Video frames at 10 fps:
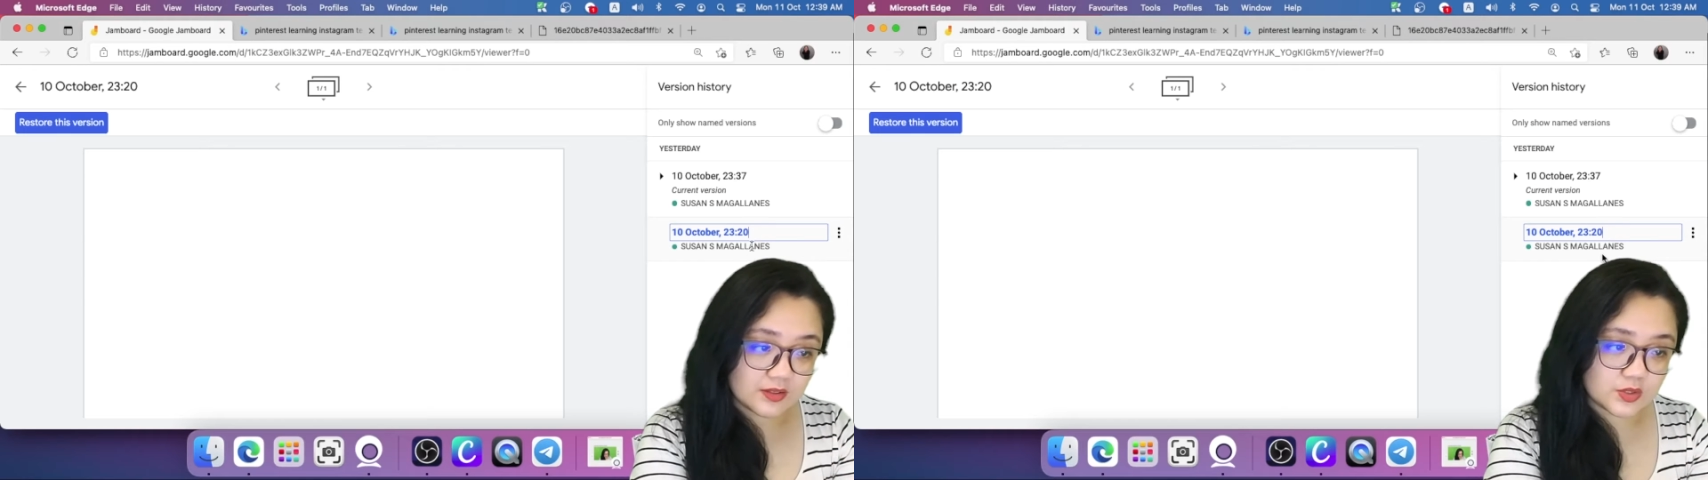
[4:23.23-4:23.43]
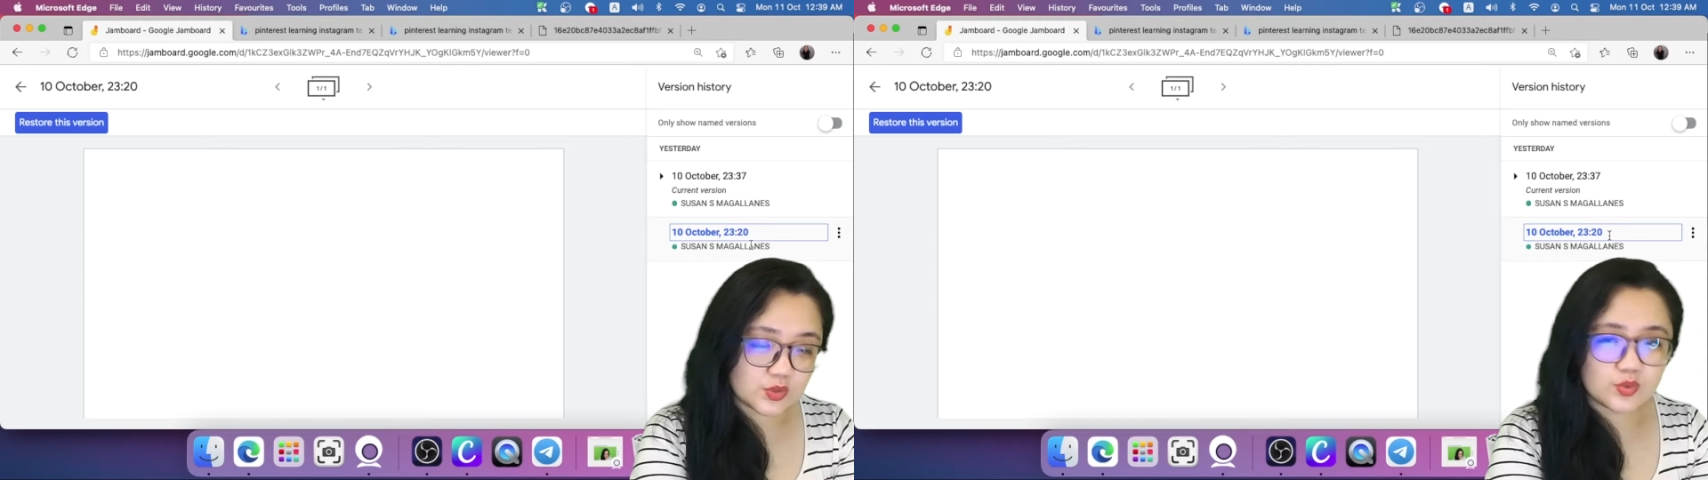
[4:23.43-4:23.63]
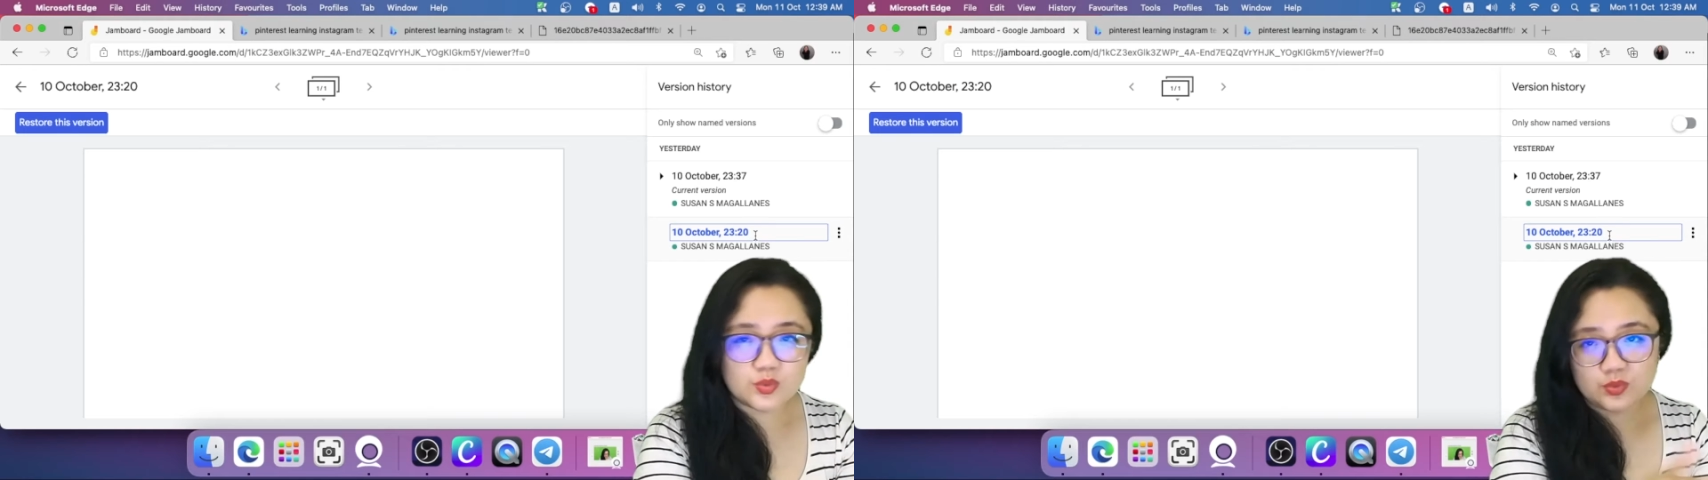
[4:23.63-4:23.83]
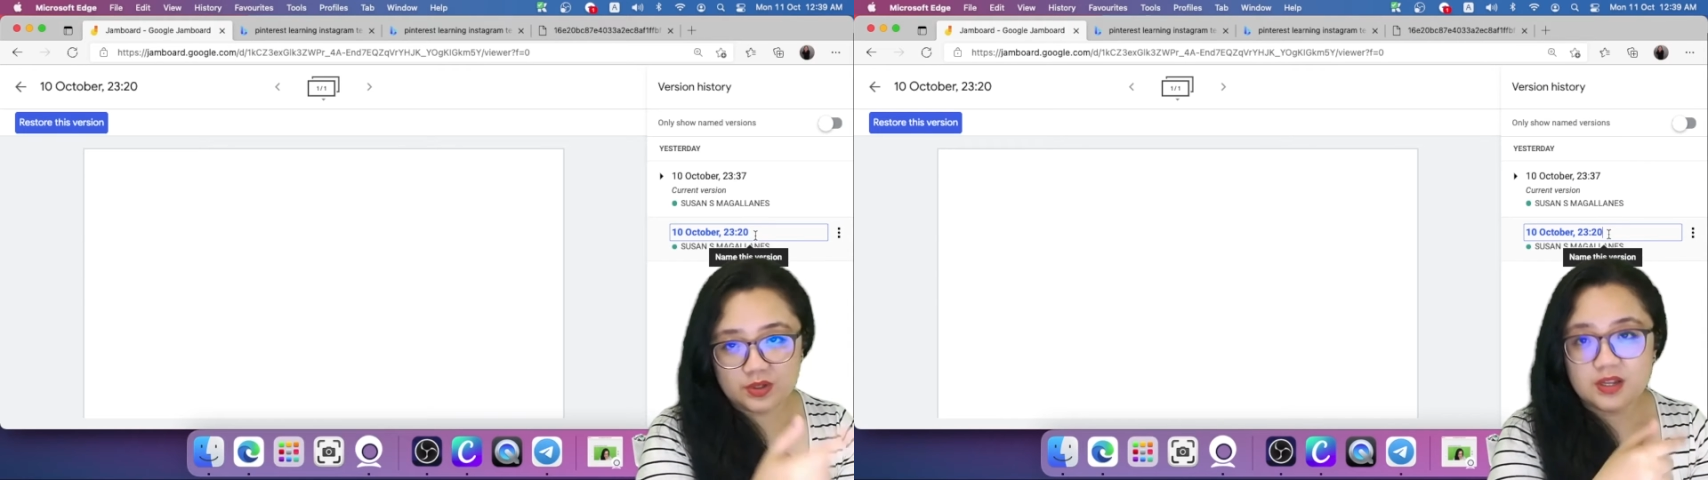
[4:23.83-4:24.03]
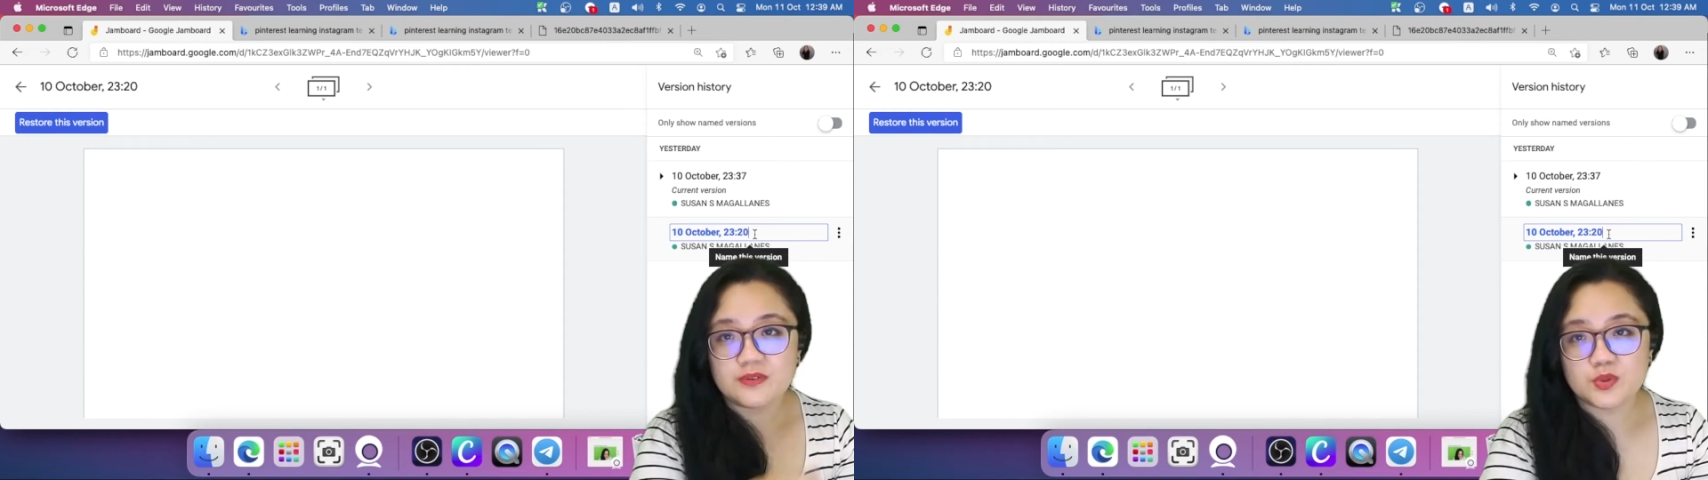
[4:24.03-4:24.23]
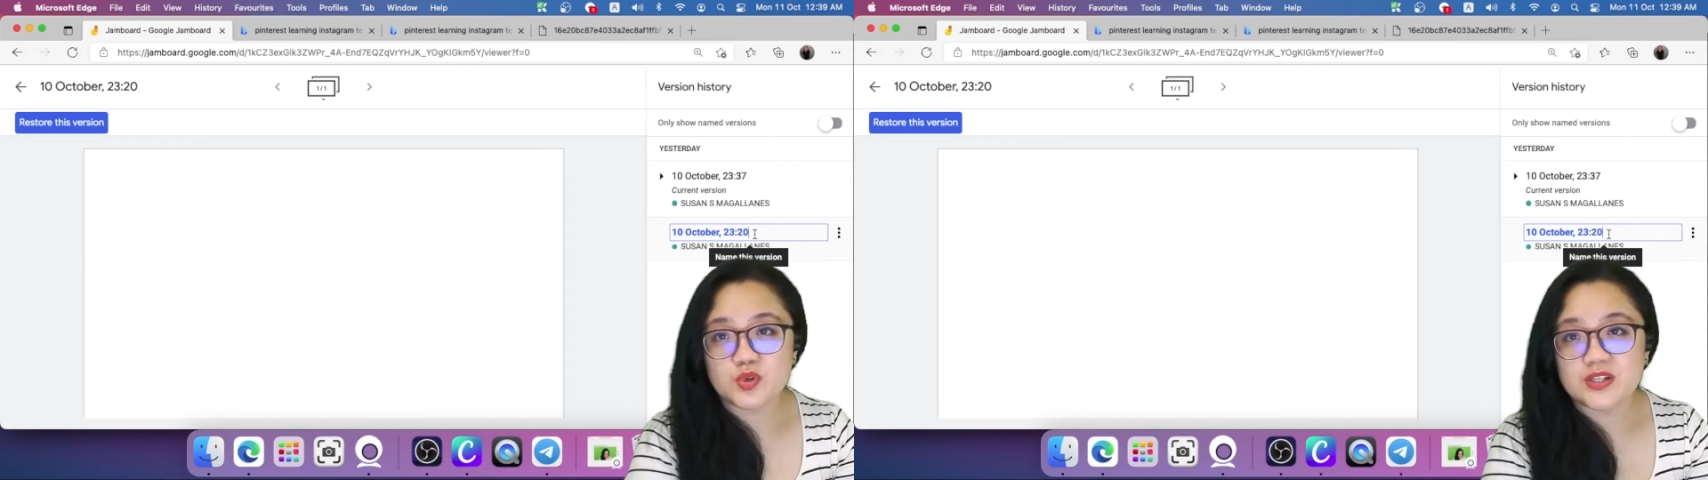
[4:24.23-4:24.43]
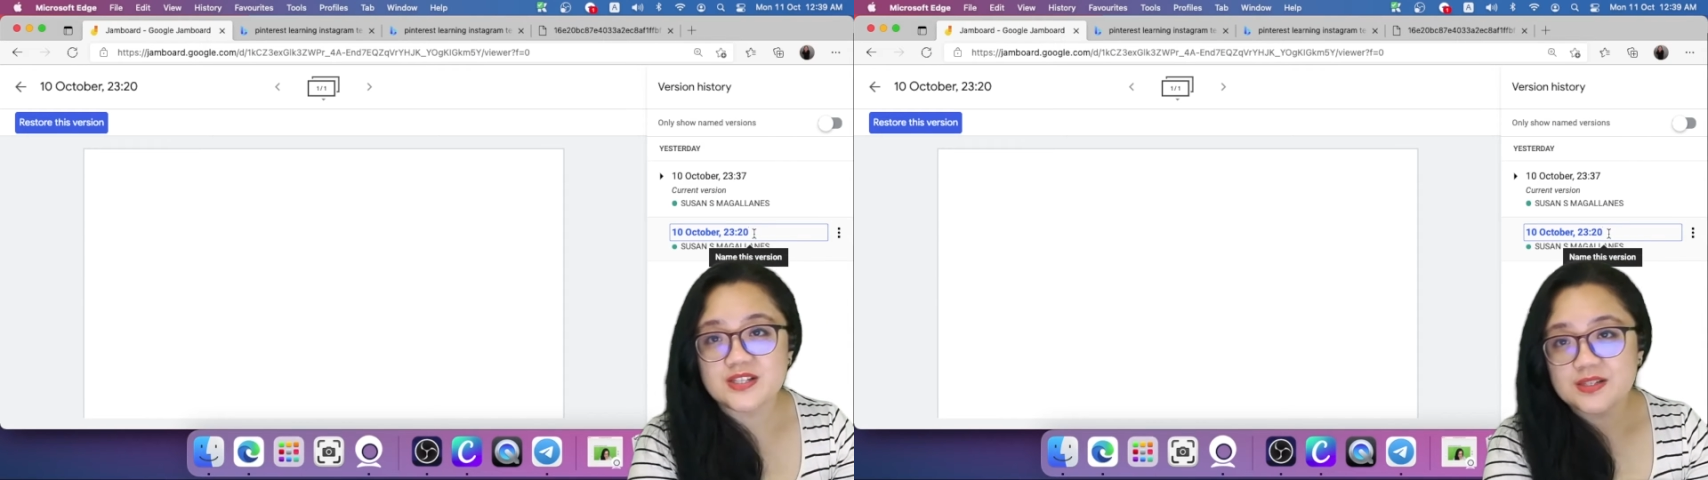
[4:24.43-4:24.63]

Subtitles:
So 11:20